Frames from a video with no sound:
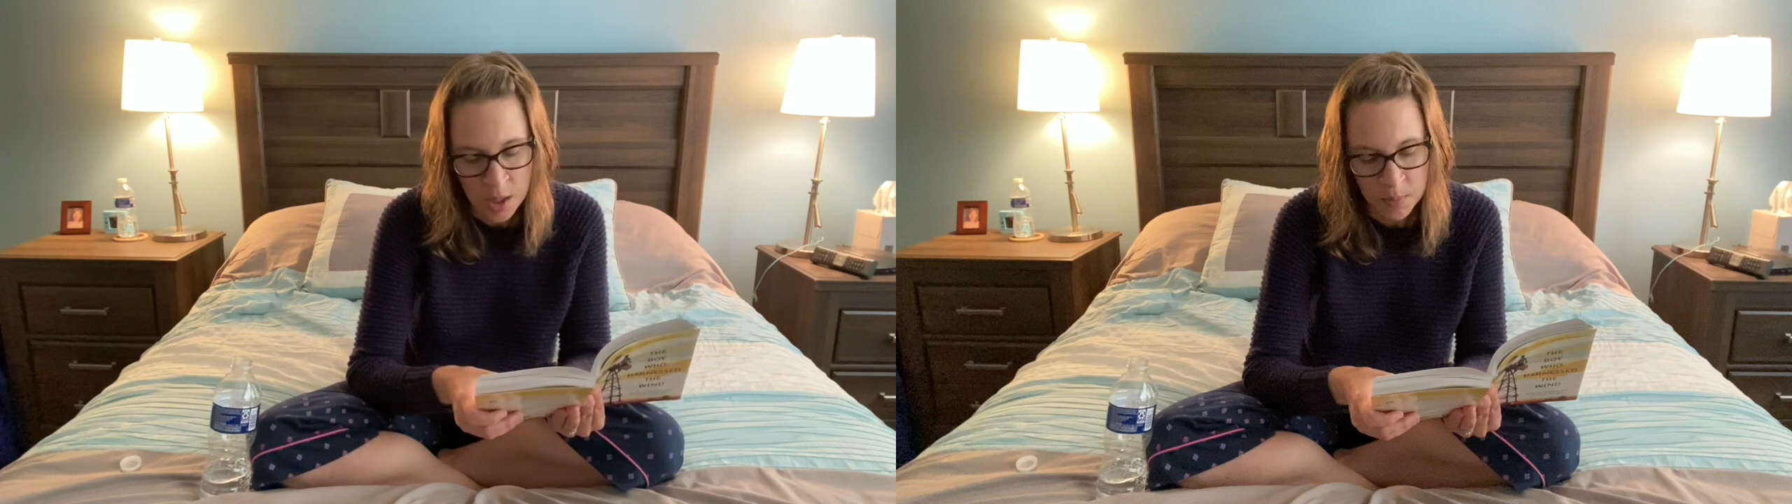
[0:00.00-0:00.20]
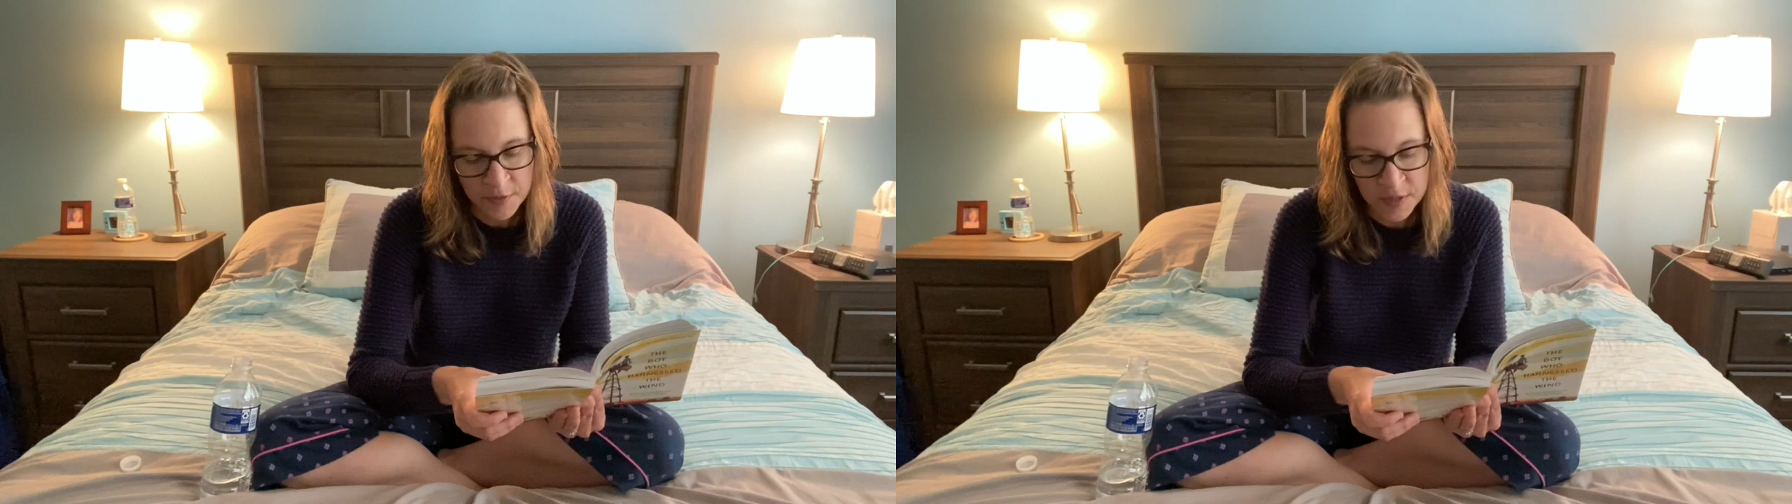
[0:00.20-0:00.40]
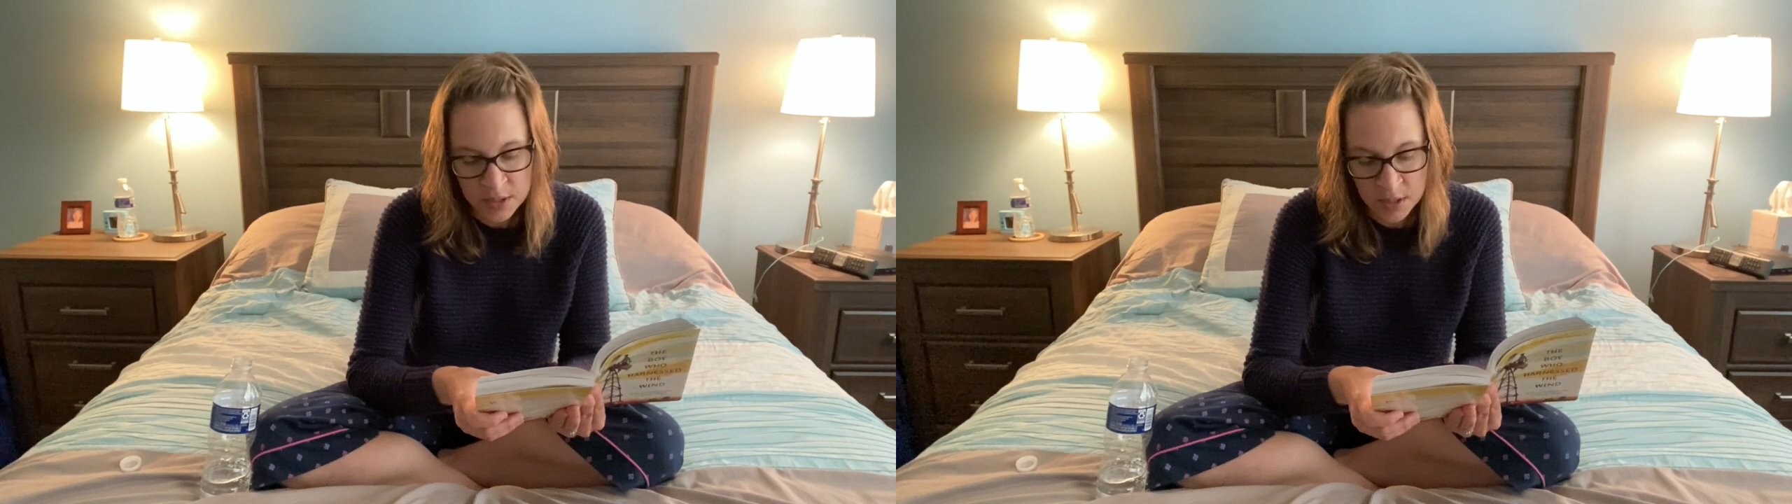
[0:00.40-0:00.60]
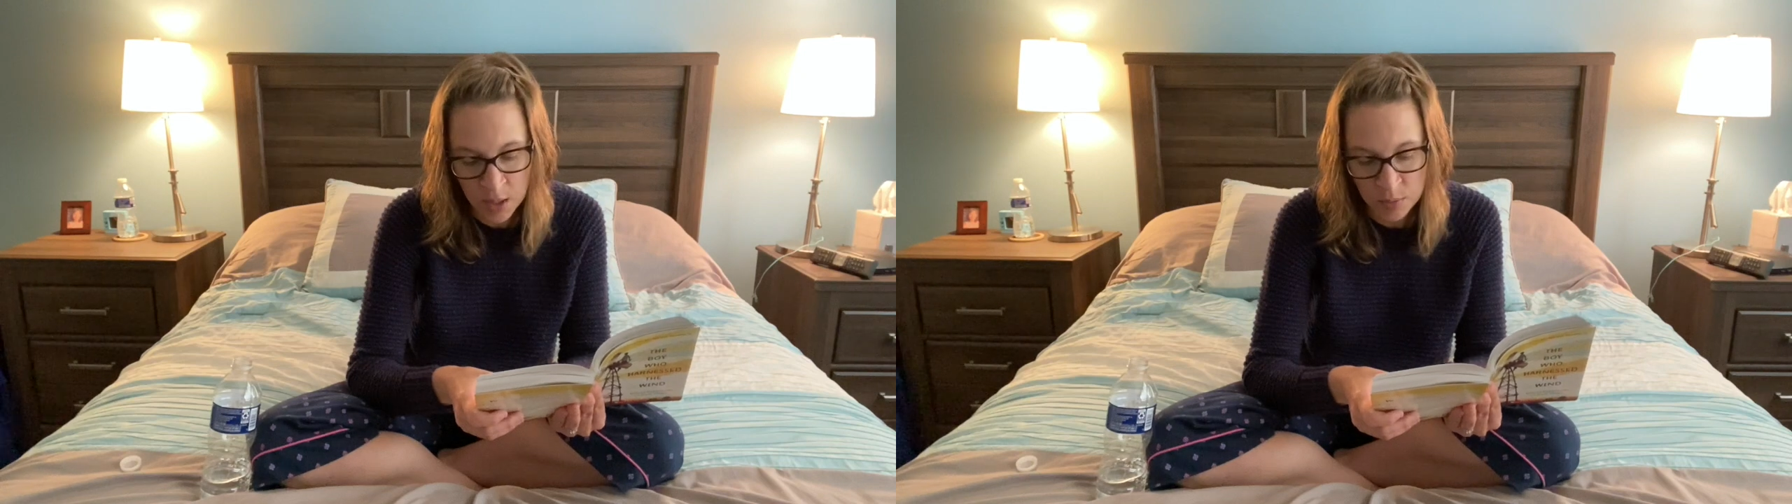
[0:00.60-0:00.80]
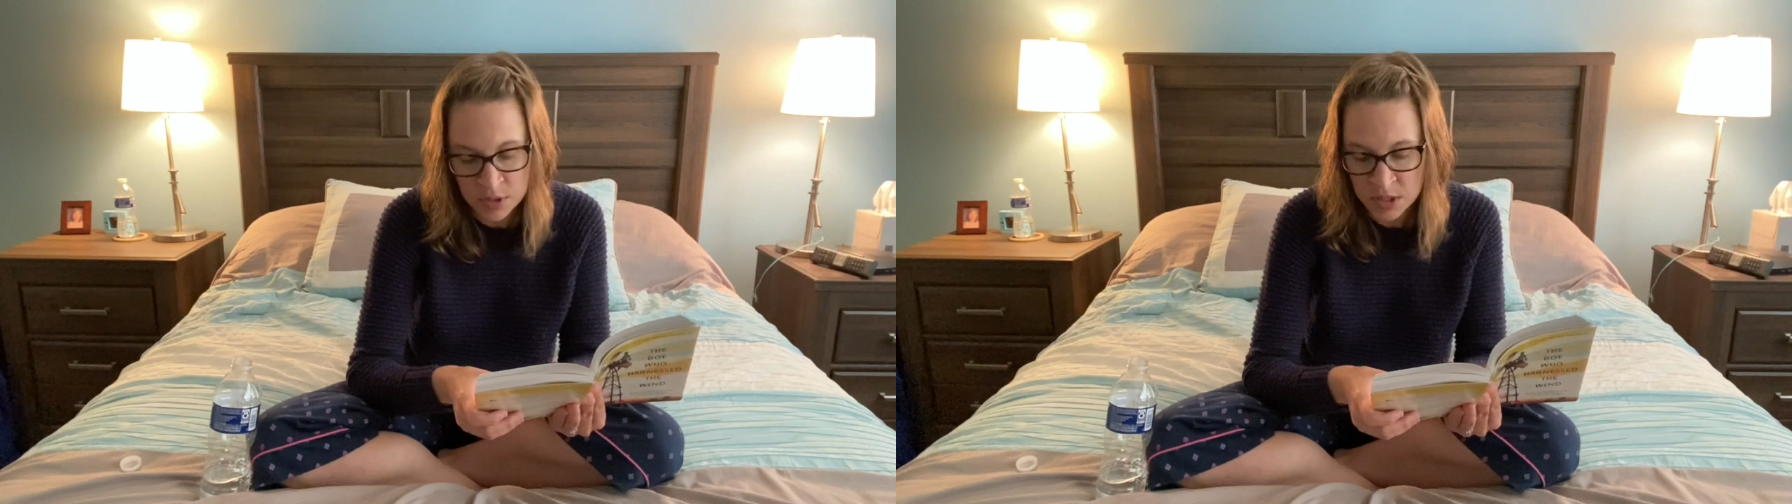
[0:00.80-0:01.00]
but this
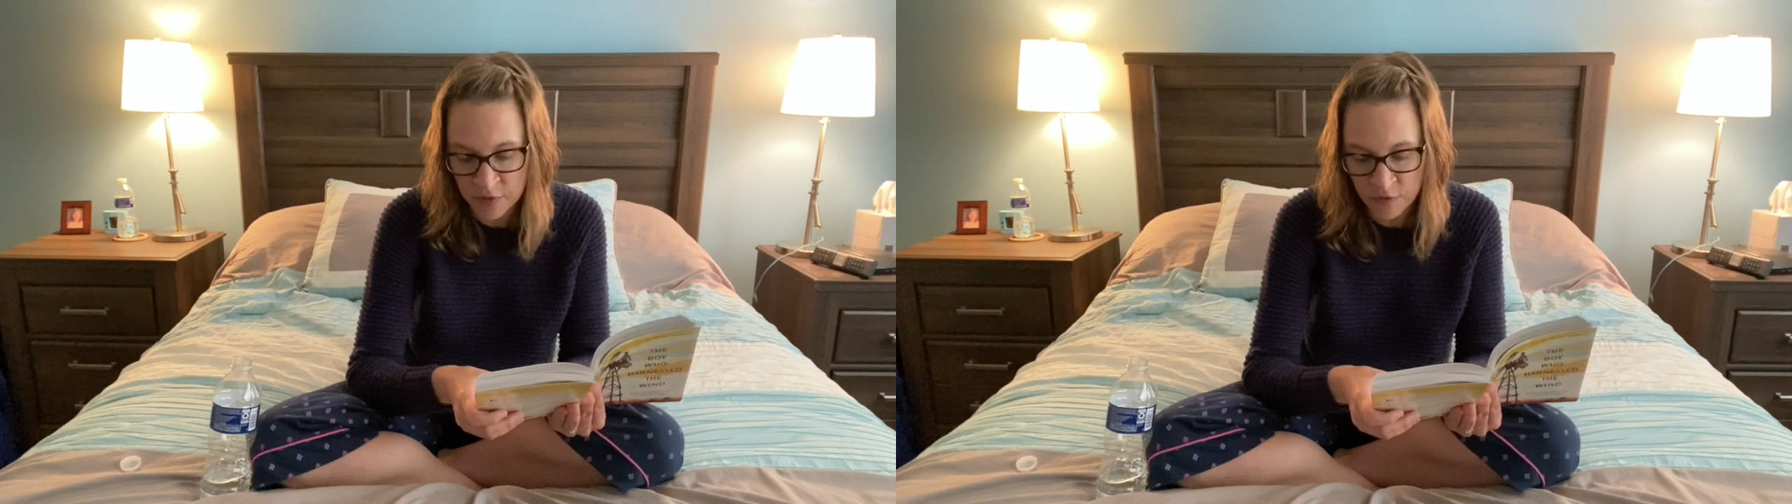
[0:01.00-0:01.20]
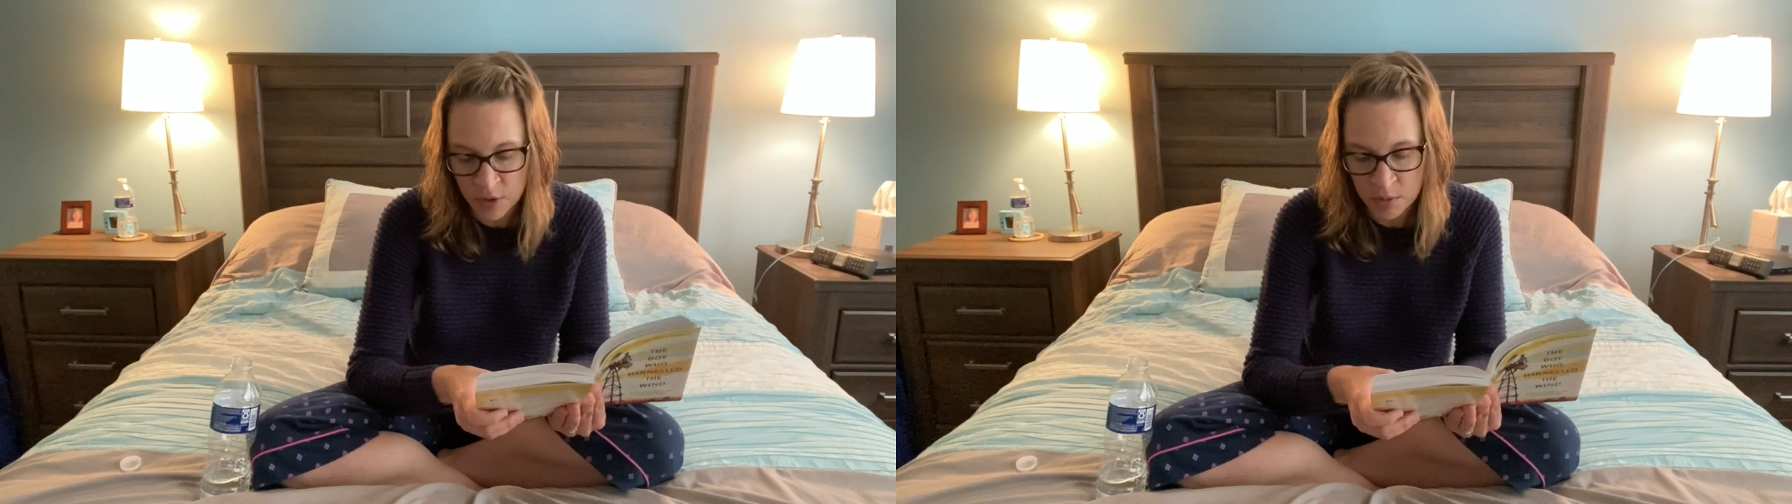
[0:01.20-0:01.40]
time was different.